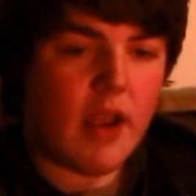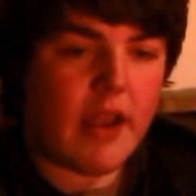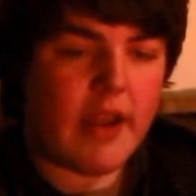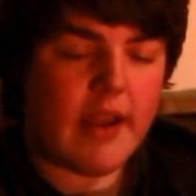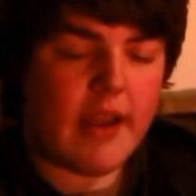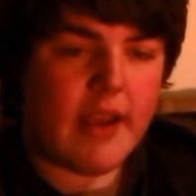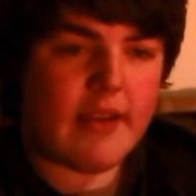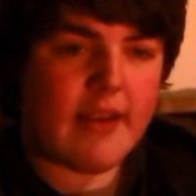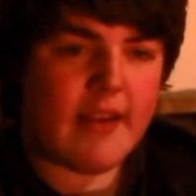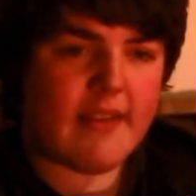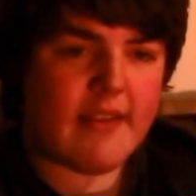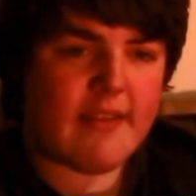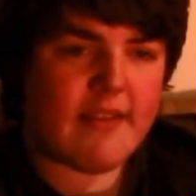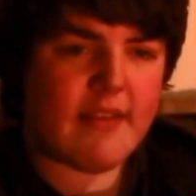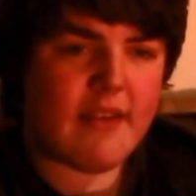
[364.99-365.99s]
It
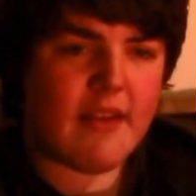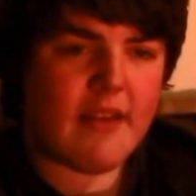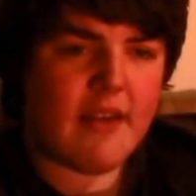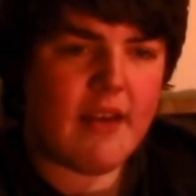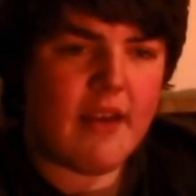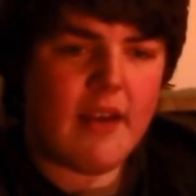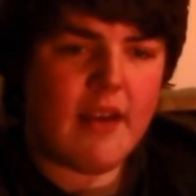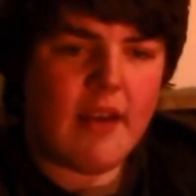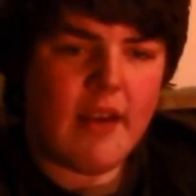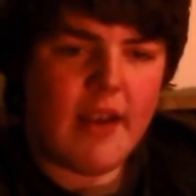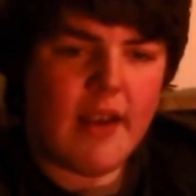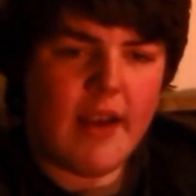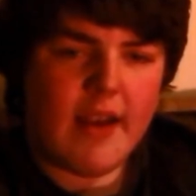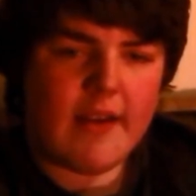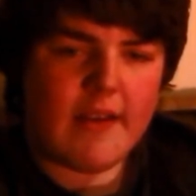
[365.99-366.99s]

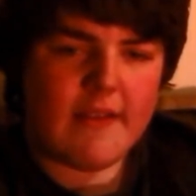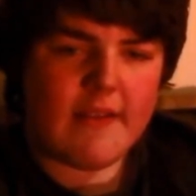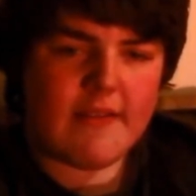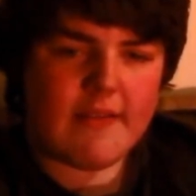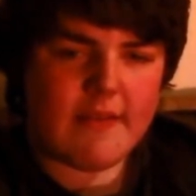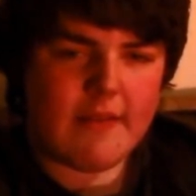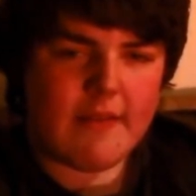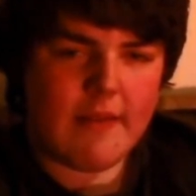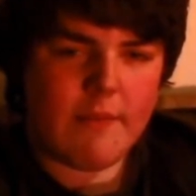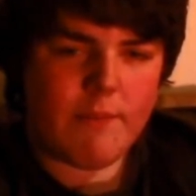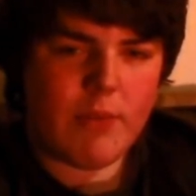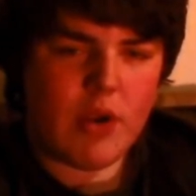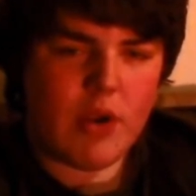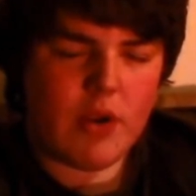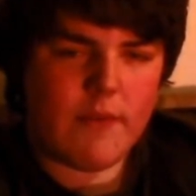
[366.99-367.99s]
is
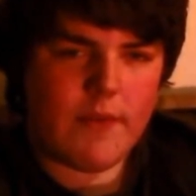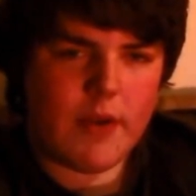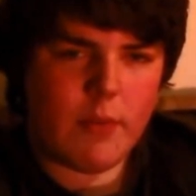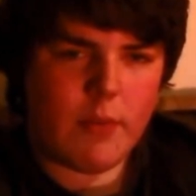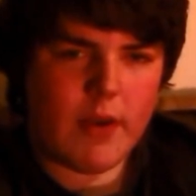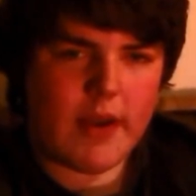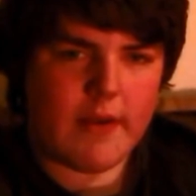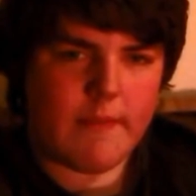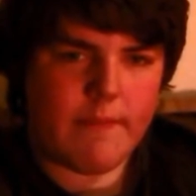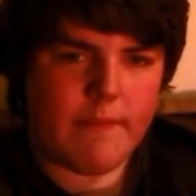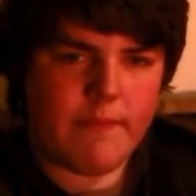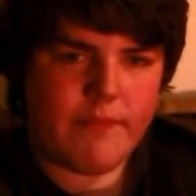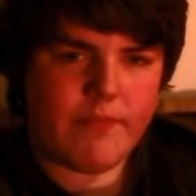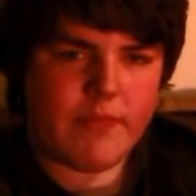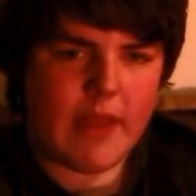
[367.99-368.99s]
beautifully written.
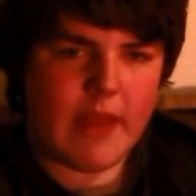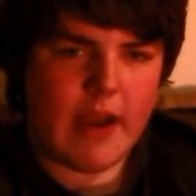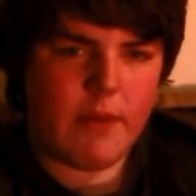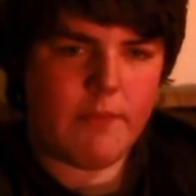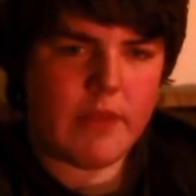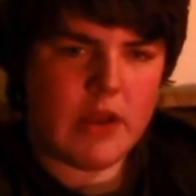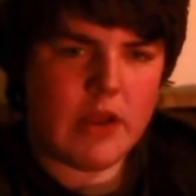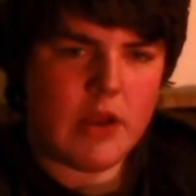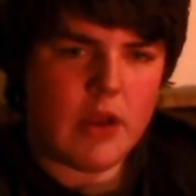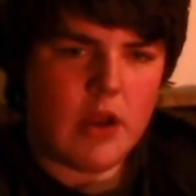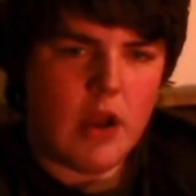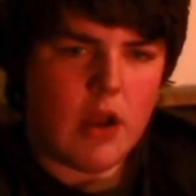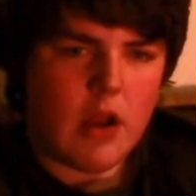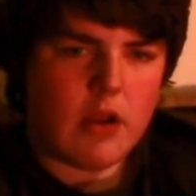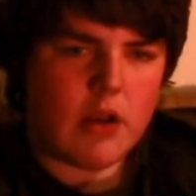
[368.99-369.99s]
Now,
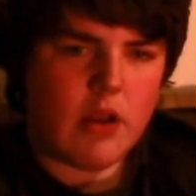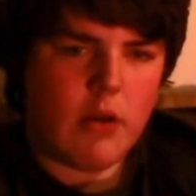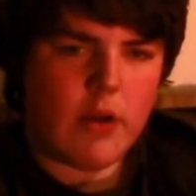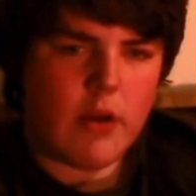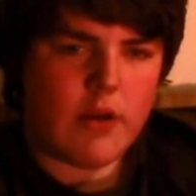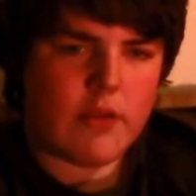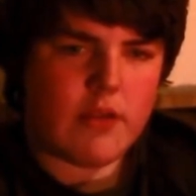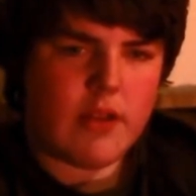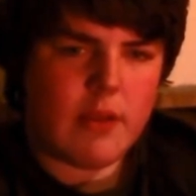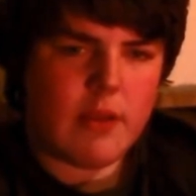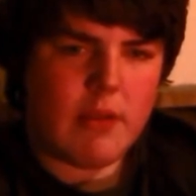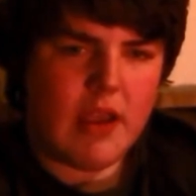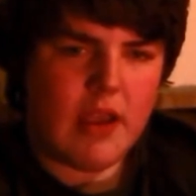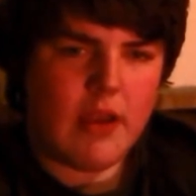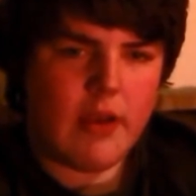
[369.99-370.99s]
I'm going to go out on a
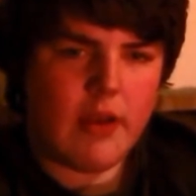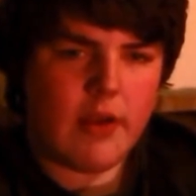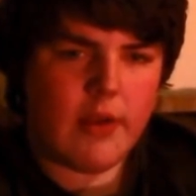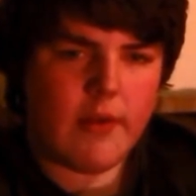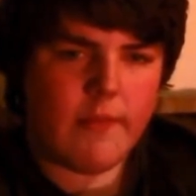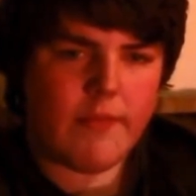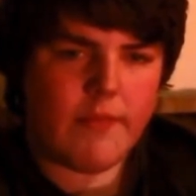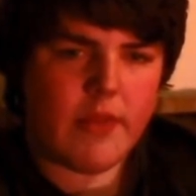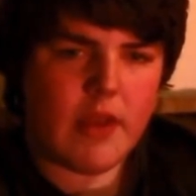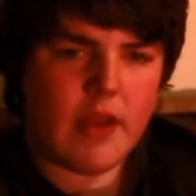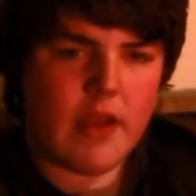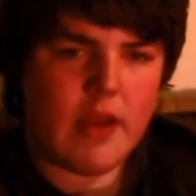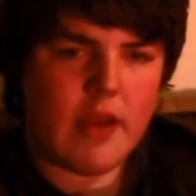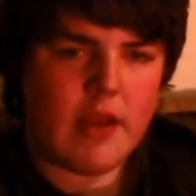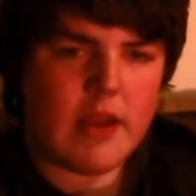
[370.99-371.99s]
limb here.
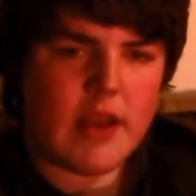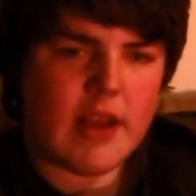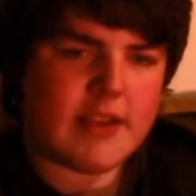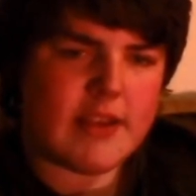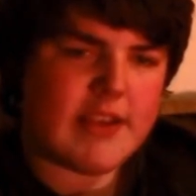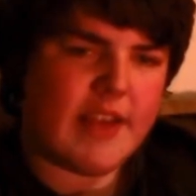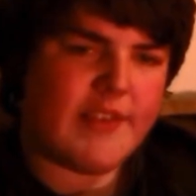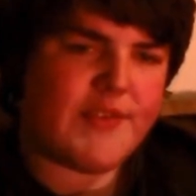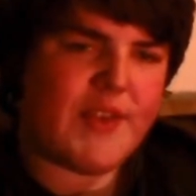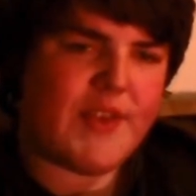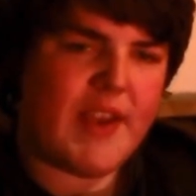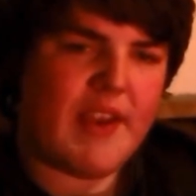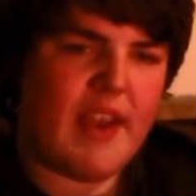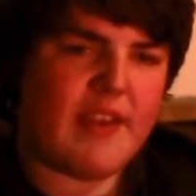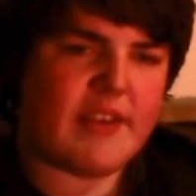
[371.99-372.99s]
Say the
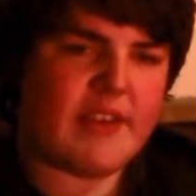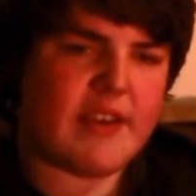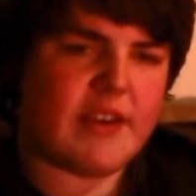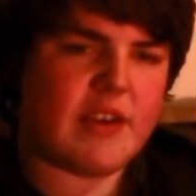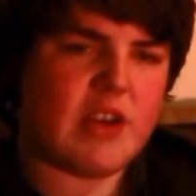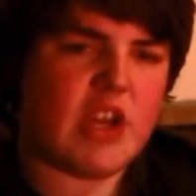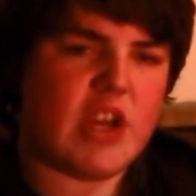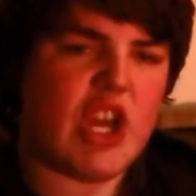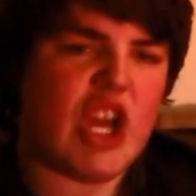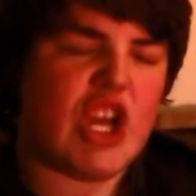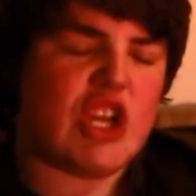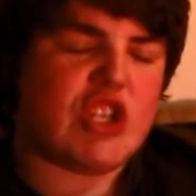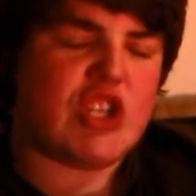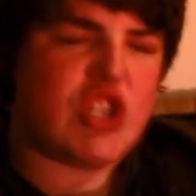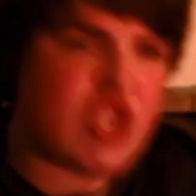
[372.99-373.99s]
Seed Eater
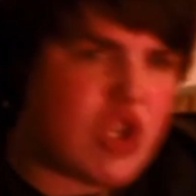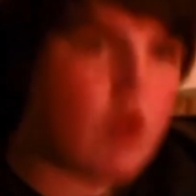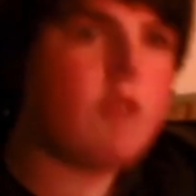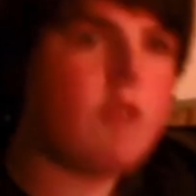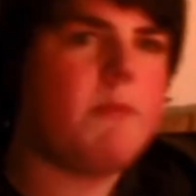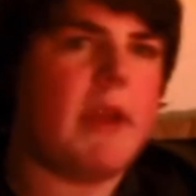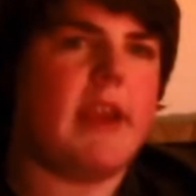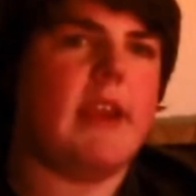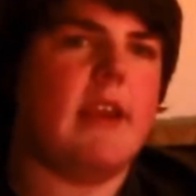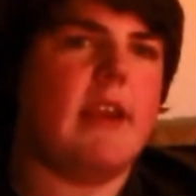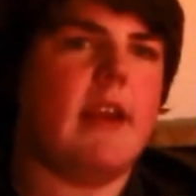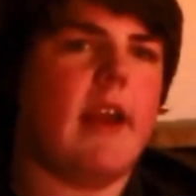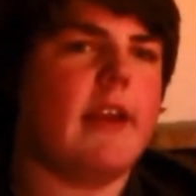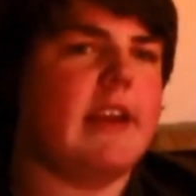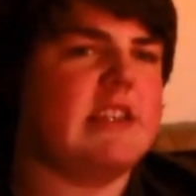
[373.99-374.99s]
should
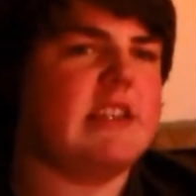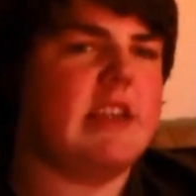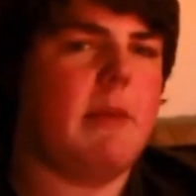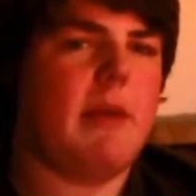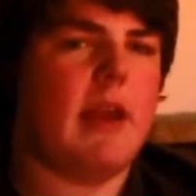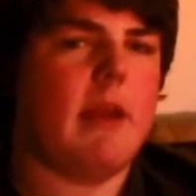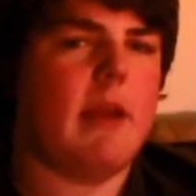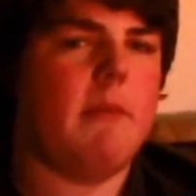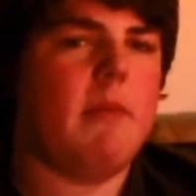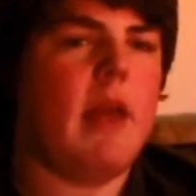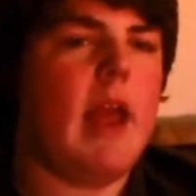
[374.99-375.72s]
be an SCP.